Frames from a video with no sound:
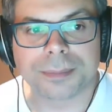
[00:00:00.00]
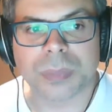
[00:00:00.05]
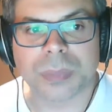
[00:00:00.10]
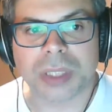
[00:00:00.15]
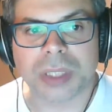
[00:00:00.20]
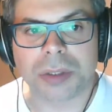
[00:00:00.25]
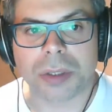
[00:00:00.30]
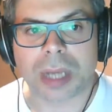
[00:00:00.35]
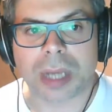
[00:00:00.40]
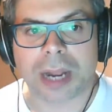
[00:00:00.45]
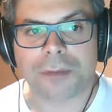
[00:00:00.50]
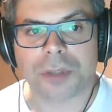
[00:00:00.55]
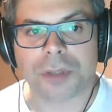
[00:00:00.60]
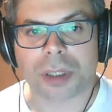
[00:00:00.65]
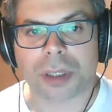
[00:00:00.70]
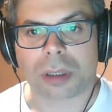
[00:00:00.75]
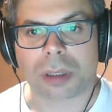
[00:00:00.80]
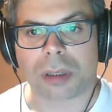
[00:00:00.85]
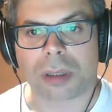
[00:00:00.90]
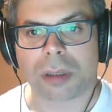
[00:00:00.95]
Then you have to
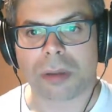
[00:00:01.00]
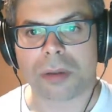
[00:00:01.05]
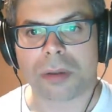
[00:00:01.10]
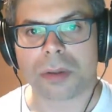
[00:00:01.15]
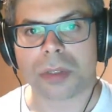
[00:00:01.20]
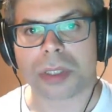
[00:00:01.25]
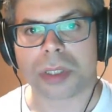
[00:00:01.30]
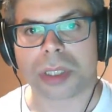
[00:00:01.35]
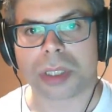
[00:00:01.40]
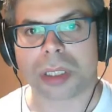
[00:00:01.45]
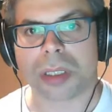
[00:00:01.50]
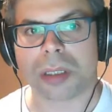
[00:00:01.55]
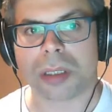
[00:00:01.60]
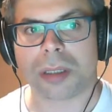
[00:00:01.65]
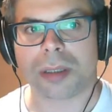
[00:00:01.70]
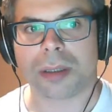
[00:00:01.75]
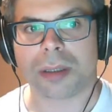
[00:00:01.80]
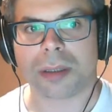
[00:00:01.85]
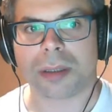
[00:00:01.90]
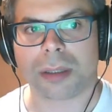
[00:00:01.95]
close
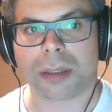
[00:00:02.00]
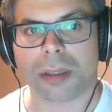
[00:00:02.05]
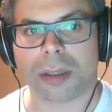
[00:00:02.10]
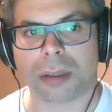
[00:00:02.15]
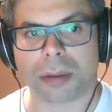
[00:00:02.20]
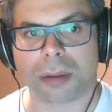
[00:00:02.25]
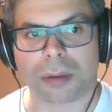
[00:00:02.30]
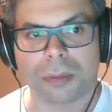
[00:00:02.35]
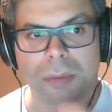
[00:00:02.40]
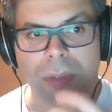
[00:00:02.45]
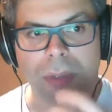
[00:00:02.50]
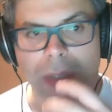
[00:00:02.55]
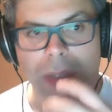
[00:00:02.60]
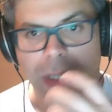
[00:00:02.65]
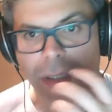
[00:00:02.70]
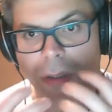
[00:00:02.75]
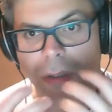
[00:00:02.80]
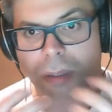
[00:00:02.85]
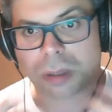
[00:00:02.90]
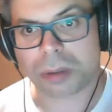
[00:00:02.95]
your
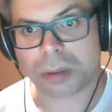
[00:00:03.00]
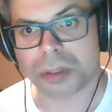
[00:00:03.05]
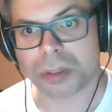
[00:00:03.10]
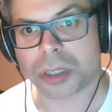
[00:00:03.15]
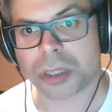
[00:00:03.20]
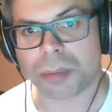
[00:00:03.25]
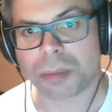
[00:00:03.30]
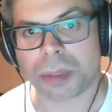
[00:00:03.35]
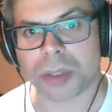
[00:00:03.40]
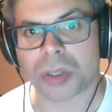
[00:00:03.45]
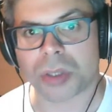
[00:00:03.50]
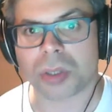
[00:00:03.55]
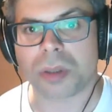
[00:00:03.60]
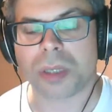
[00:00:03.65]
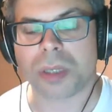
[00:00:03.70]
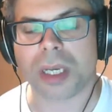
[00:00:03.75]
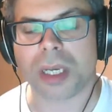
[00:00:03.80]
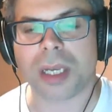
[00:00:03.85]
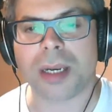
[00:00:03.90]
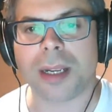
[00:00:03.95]
mouth. So
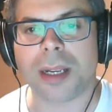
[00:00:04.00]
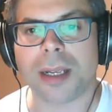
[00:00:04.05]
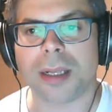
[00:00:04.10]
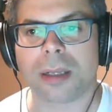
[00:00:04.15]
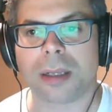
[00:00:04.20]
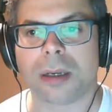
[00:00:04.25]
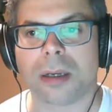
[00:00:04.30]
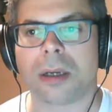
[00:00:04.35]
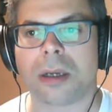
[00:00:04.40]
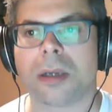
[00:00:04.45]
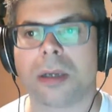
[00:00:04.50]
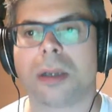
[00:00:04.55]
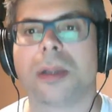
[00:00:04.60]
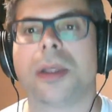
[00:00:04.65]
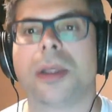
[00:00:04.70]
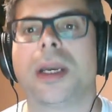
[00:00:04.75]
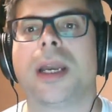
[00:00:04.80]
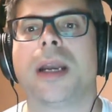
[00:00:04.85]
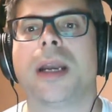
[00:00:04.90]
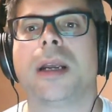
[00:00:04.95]
you inhale all
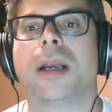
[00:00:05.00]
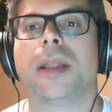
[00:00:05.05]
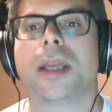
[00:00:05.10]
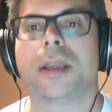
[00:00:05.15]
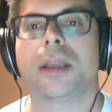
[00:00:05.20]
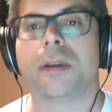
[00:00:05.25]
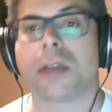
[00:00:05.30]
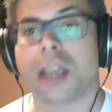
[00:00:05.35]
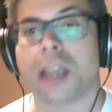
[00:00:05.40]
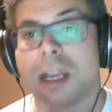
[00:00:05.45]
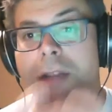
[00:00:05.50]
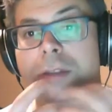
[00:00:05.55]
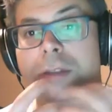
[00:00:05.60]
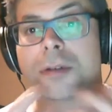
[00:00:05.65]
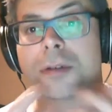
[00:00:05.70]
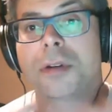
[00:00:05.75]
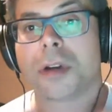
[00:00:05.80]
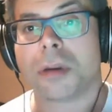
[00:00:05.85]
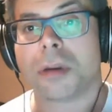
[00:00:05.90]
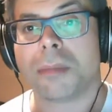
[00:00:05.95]
the air that you can
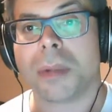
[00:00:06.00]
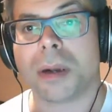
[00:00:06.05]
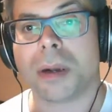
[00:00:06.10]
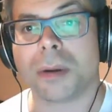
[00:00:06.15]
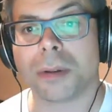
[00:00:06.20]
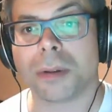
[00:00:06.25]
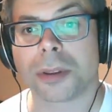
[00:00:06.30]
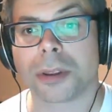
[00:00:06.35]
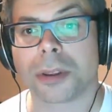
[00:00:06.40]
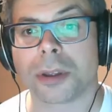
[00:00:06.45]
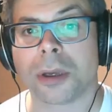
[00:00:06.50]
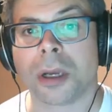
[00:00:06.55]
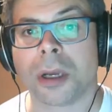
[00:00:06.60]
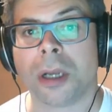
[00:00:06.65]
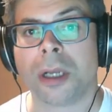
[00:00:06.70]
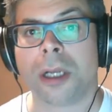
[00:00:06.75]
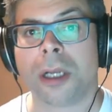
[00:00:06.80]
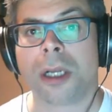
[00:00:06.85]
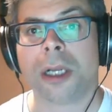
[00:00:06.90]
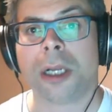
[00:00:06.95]
through your mouth.
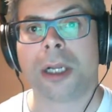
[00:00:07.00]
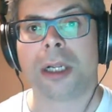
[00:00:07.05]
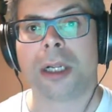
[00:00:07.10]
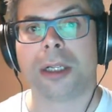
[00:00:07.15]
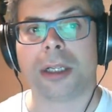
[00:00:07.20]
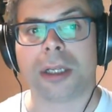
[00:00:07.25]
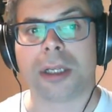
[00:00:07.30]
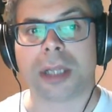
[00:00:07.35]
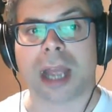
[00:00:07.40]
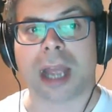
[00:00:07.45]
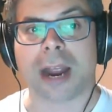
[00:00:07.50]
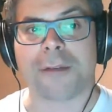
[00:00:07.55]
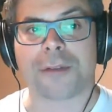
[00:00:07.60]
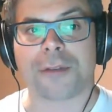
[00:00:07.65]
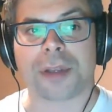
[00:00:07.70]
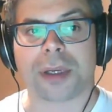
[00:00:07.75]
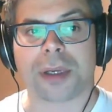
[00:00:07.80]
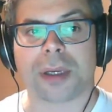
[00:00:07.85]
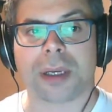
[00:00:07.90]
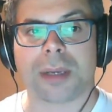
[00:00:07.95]
You have
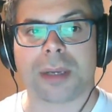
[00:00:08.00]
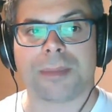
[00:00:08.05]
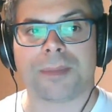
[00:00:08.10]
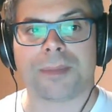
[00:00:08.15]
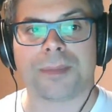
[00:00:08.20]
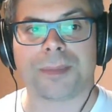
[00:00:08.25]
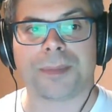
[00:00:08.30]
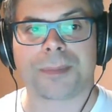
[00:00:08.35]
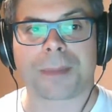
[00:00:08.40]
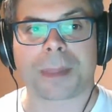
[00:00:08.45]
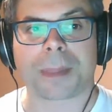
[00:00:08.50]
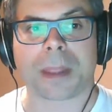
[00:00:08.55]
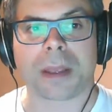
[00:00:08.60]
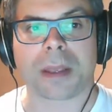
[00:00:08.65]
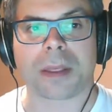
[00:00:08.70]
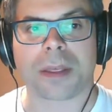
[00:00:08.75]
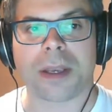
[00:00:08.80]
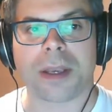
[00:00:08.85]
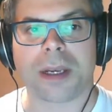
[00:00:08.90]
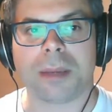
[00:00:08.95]
to
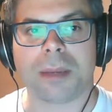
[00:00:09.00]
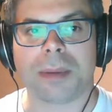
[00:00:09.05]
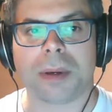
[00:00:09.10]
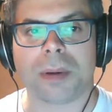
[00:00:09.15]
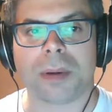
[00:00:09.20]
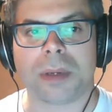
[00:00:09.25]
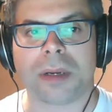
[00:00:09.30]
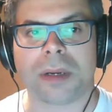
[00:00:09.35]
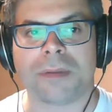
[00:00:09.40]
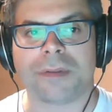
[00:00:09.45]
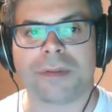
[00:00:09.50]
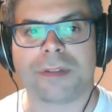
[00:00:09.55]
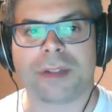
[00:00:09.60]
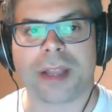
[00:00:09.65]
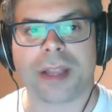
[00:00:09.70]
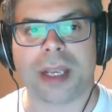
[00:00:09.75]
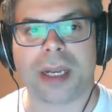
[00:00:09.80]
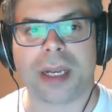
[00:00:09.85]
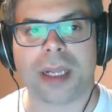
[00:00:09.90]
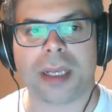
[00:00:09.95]
think about
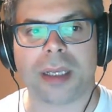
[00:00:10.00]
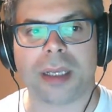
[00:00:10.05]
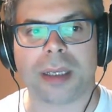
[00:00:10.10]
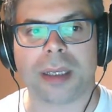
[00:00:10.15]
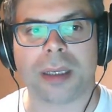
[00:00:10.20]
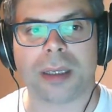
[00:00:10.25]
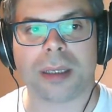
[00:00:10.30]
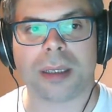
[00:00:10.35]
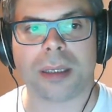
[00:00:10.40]
inflating.